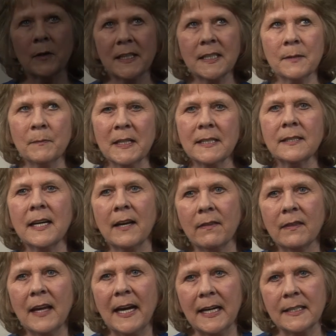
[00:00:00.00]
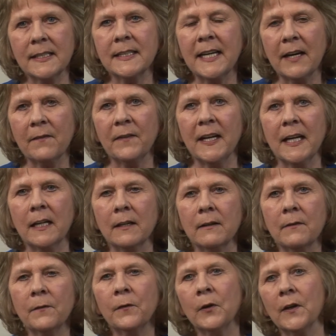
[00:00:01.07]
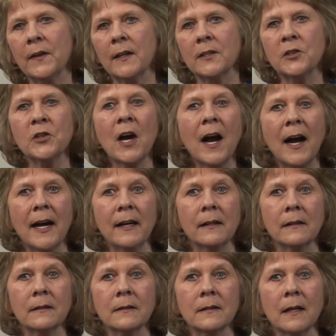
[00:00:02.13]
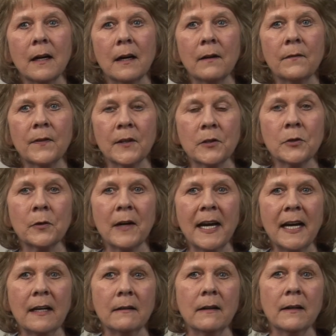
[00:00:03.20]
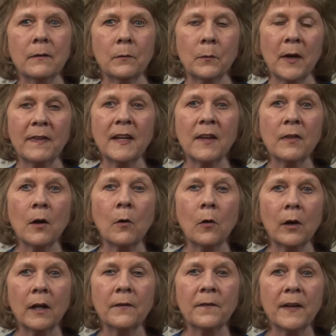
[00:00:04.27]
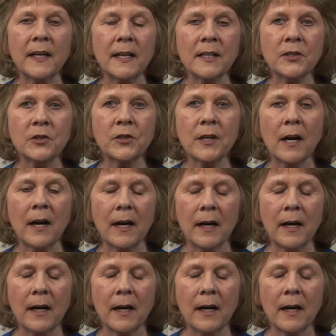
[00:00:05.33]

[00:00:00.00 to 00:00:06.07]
Christmas and Thanksgiving for the child of the train within the orphanage